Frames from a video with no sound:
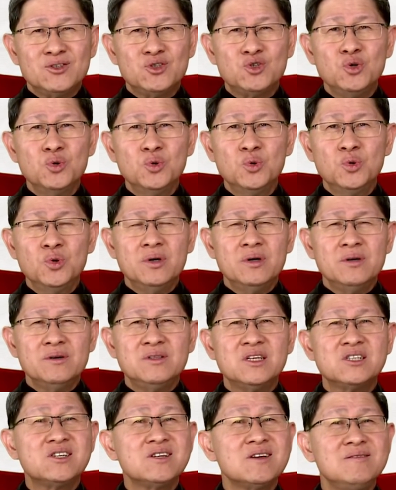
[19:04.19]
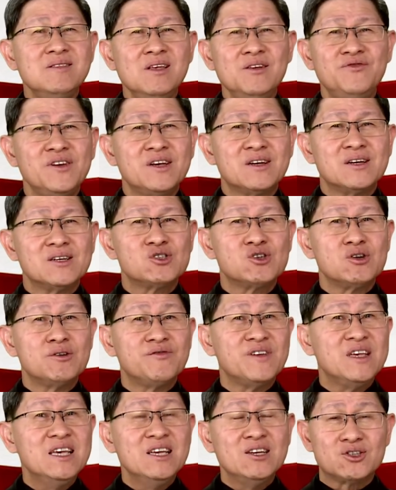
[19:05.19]
to the significance
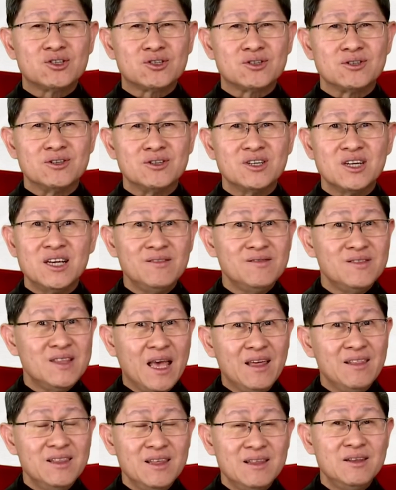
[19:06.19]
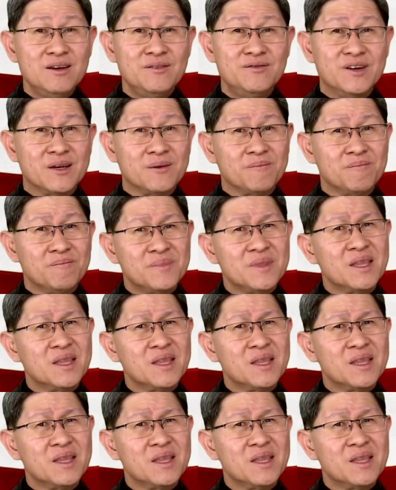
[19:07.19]
of Easter in daily living.